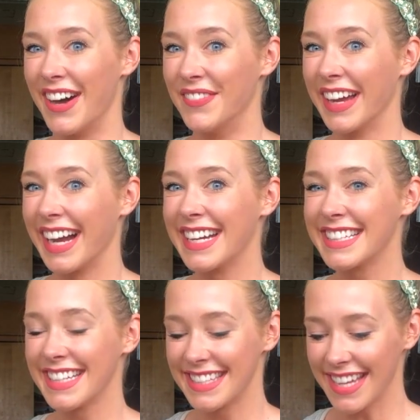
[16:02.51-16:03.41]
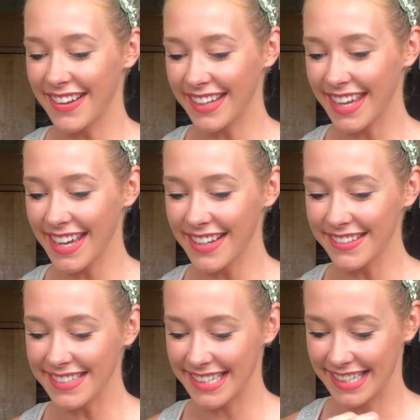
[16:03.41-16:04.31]
Oh my gosh, it's so
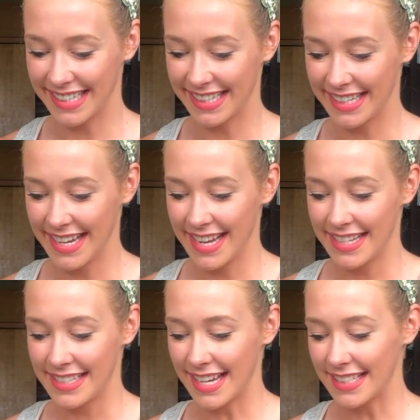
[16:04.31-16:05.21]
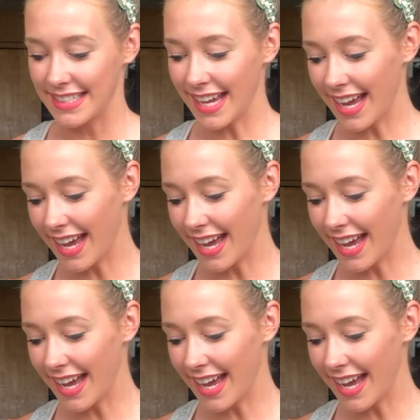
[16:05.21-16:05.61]
cute. Ta-da!